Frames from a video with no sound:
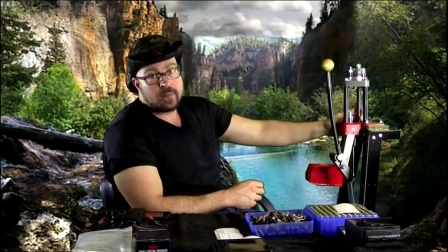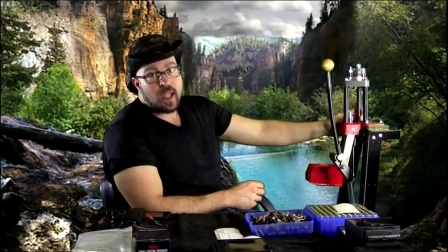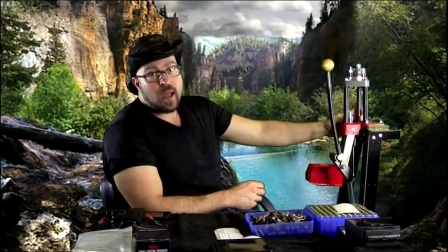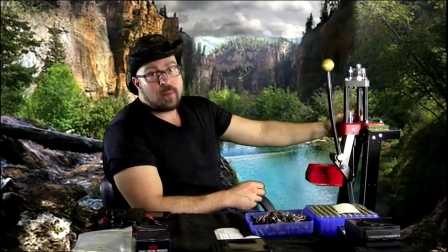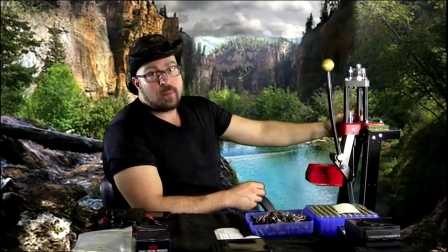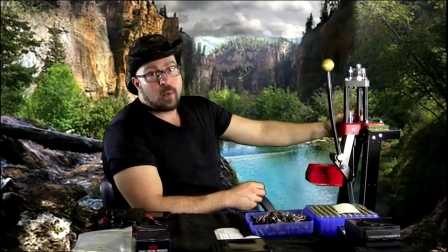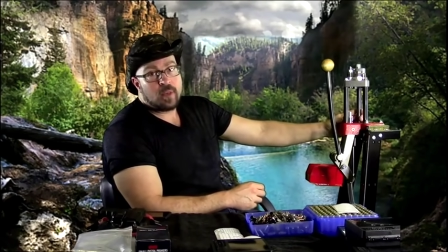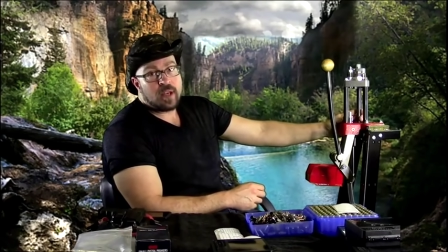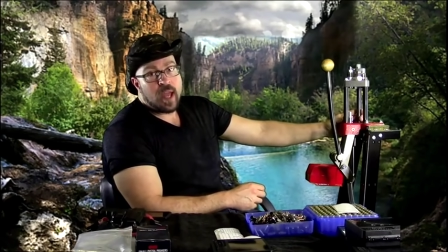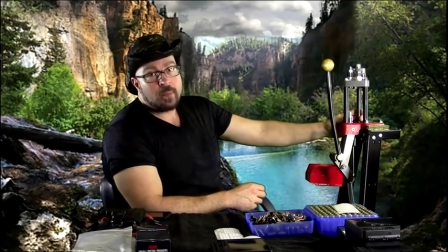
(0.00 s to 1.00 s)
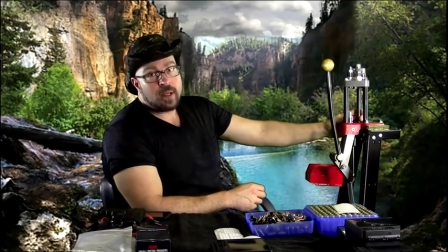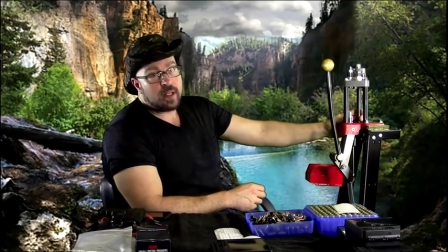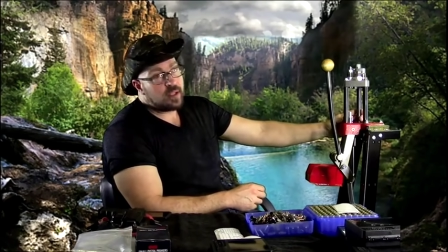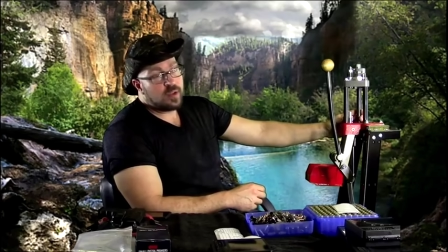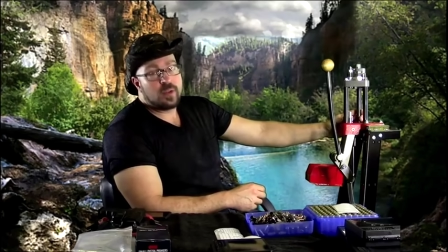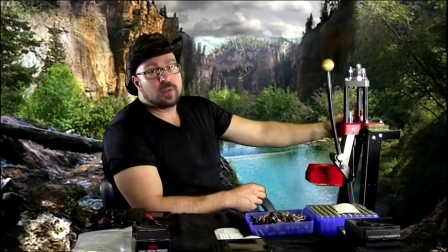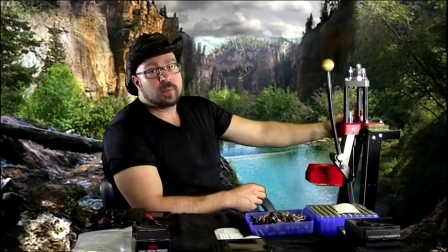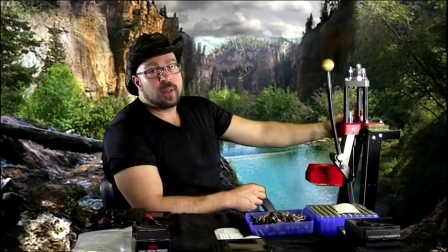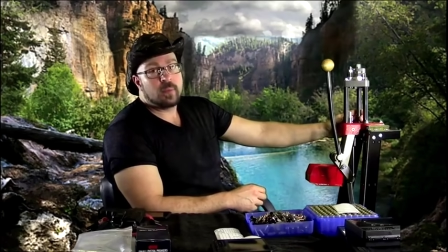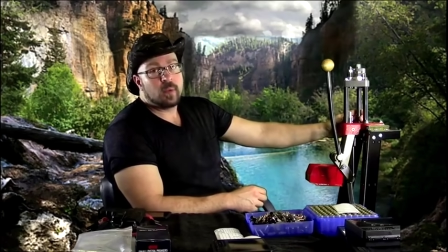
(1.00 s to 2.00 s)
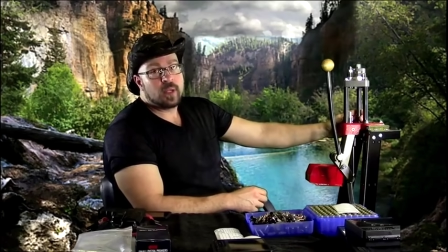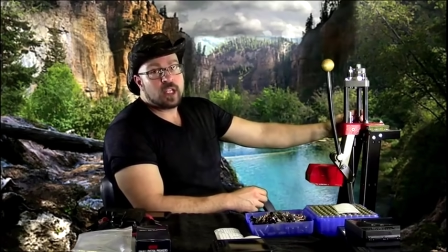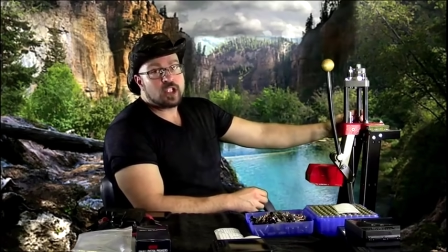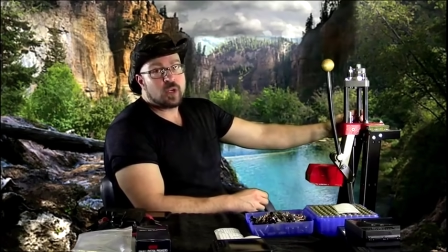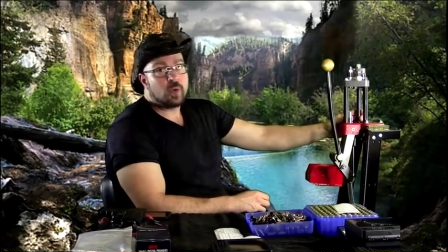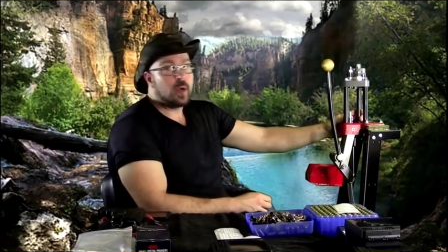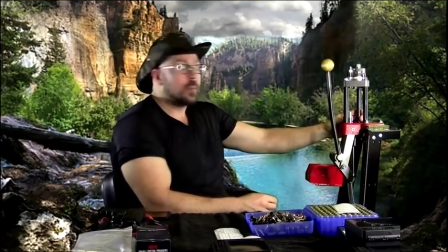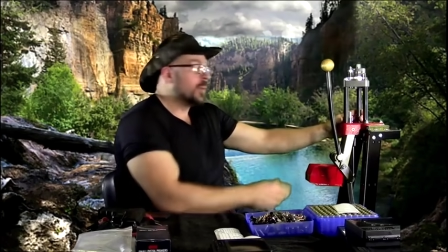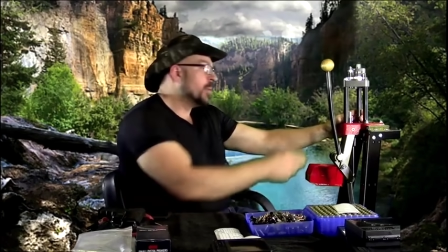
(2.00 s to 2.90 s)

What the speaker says: I'll be more than happy to kill those people when they show up.